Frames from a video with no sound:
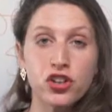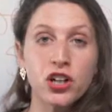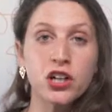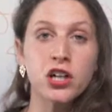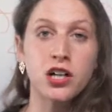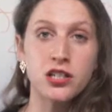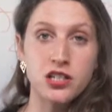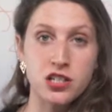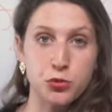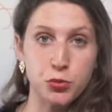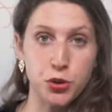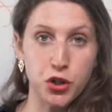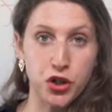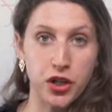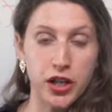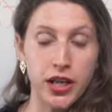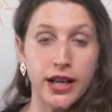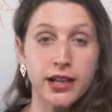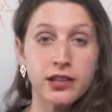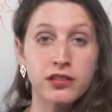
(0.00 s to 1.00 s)
the customer
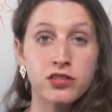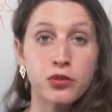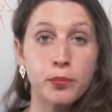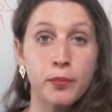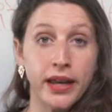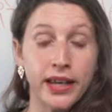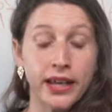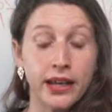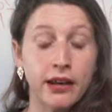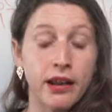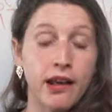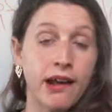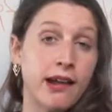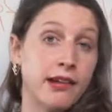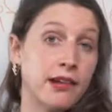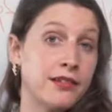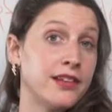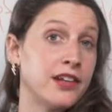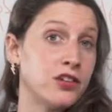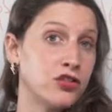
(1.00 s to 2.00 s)
into making an
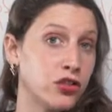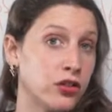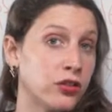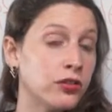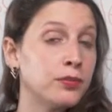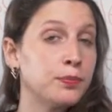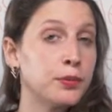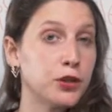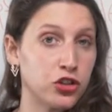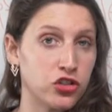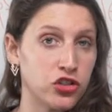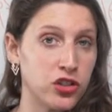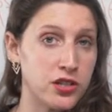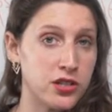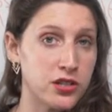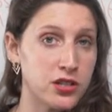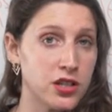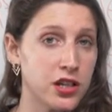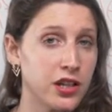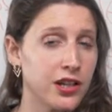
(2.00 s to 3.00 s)
additional
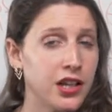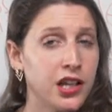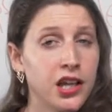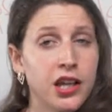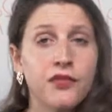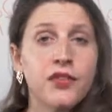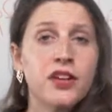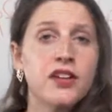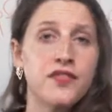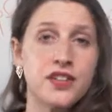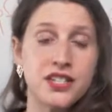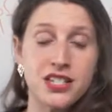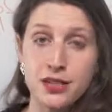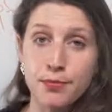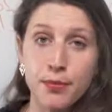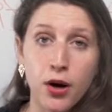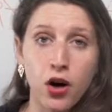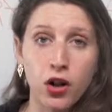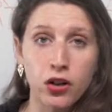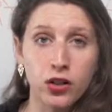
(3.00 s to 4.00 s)
purchase, even if it's
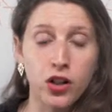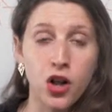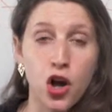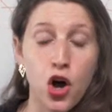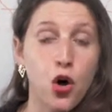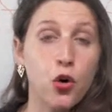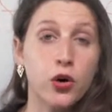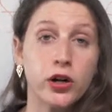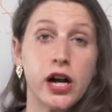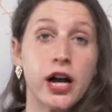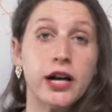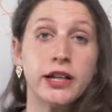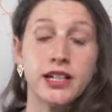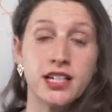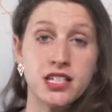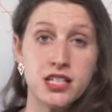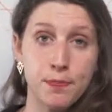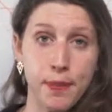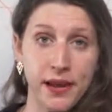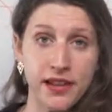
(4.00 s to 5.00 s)
small or
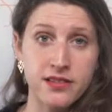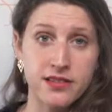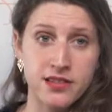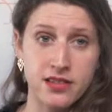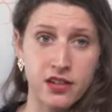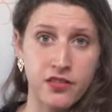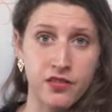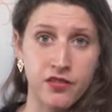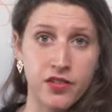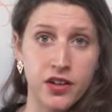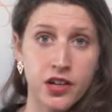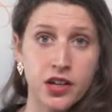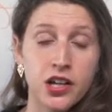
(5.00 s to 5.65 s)
inexpensive,